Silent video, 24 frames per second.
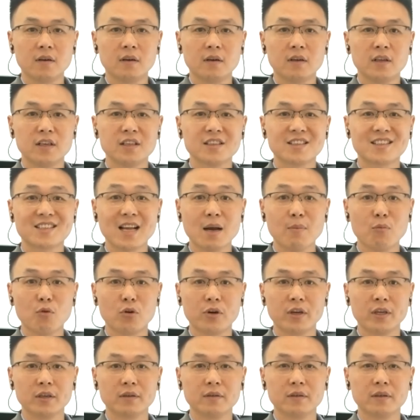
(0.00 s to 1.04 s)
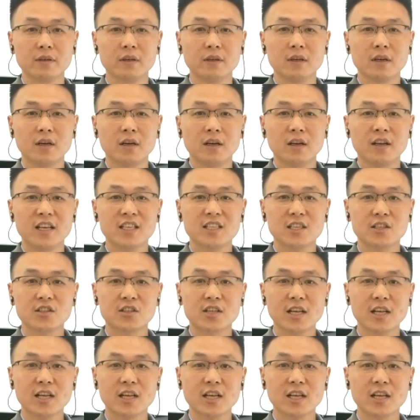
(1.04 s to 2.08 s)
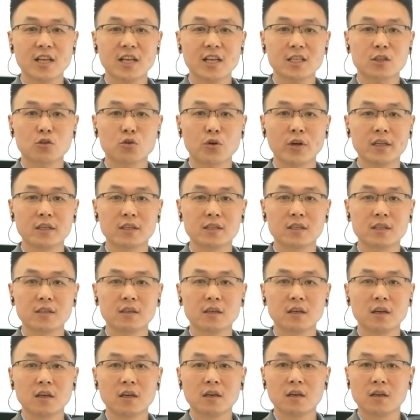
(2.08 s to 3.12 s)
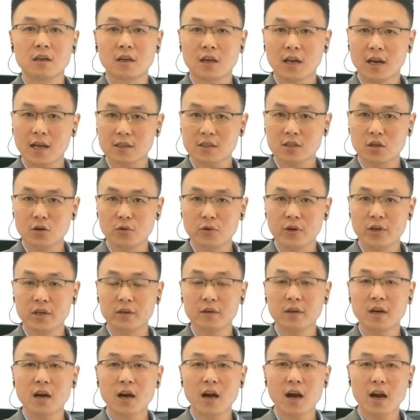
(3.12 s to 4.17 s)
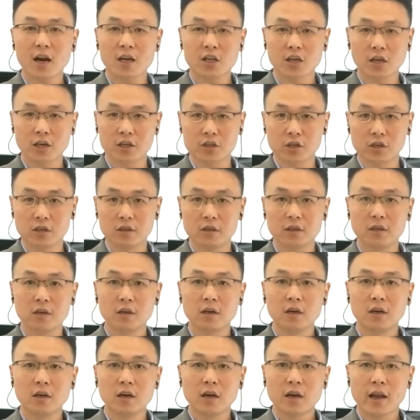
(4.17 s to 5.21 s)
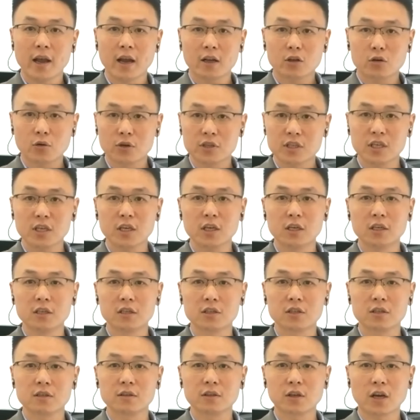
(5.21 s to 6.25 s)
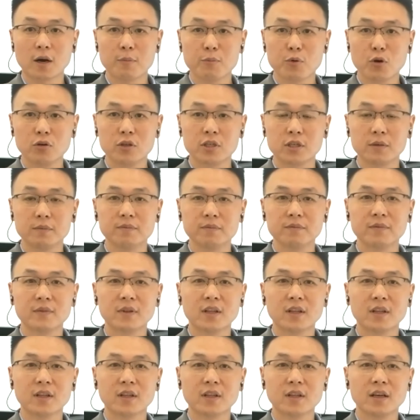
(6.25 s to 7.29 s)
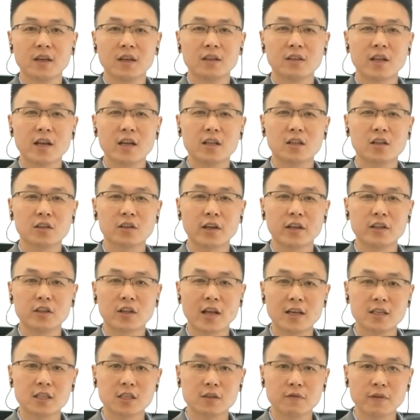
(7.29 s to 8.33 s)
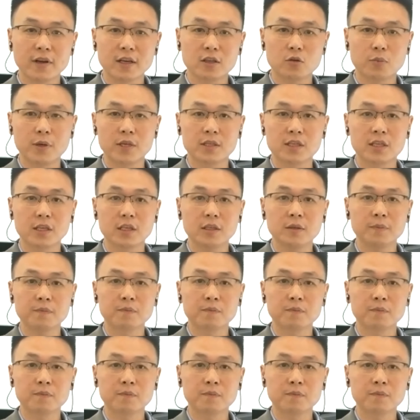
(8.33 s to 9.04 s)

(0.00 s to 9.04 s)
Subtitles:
In summary, these 6 trends, clustering architecture, heterogeneous computing, data-intensive HPC,